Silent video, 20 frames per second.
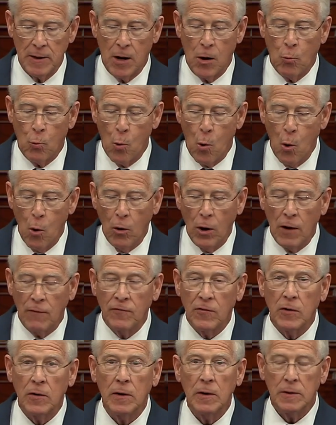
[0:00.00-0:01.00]
A war
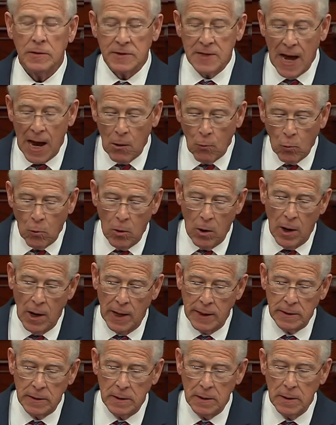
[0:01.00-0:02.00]
over
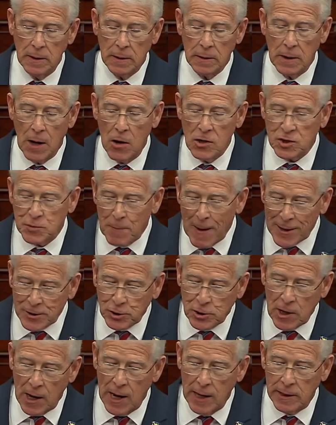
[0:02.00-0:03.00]
Taiwan, launched by
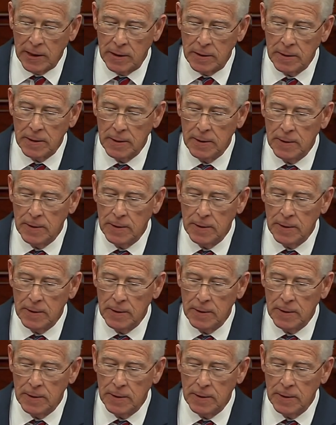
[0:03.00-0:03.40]
China,